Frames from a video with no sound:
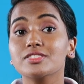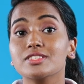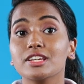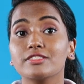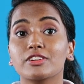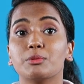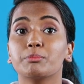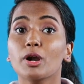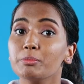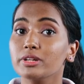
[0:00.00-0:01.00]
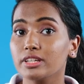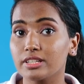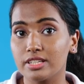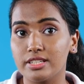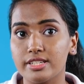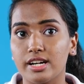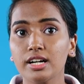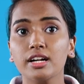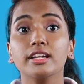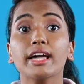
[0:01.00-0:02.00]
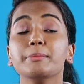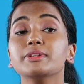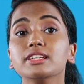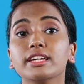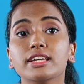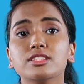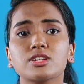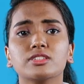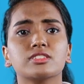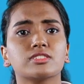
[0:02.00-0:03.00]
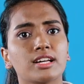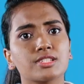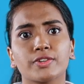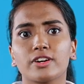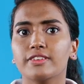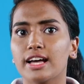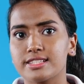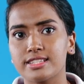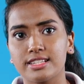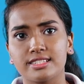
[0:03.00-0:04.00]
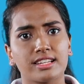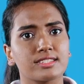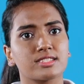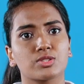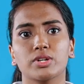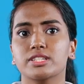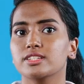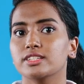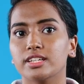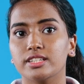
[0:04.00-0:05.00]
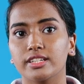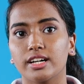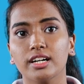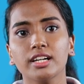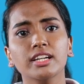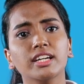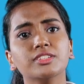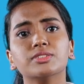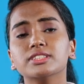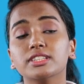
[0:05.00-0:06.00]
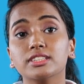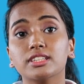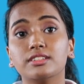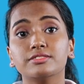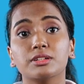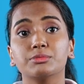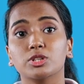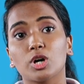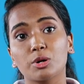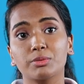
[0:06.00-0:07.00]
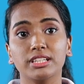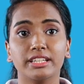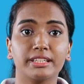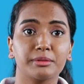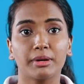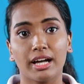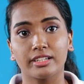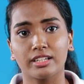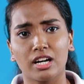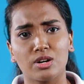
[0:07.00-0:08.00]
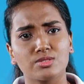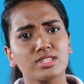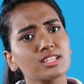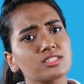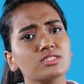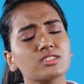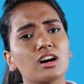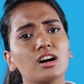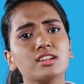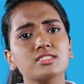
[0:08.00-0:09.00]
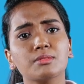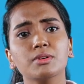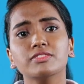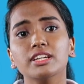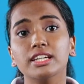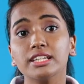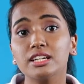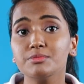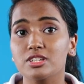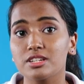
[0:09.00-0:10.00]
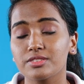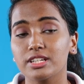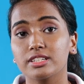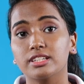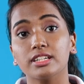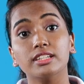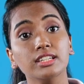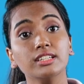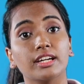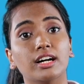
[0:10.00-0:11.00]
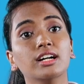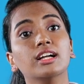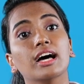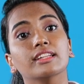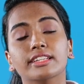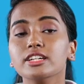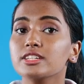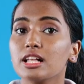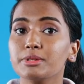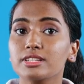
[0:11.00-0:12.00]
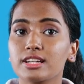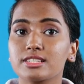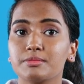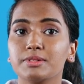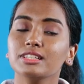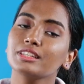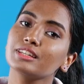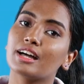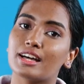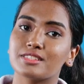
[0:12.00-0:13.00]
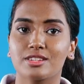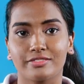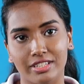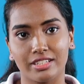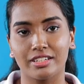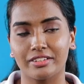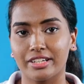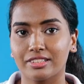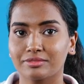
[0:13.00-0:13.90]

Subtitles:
received from property in India, capital gains on the transfer of assets that is situated in India, interest income from the normal Indian bank accounts, etc. are some of the income generated in India, and they shall be taxable in the hands of an NRI.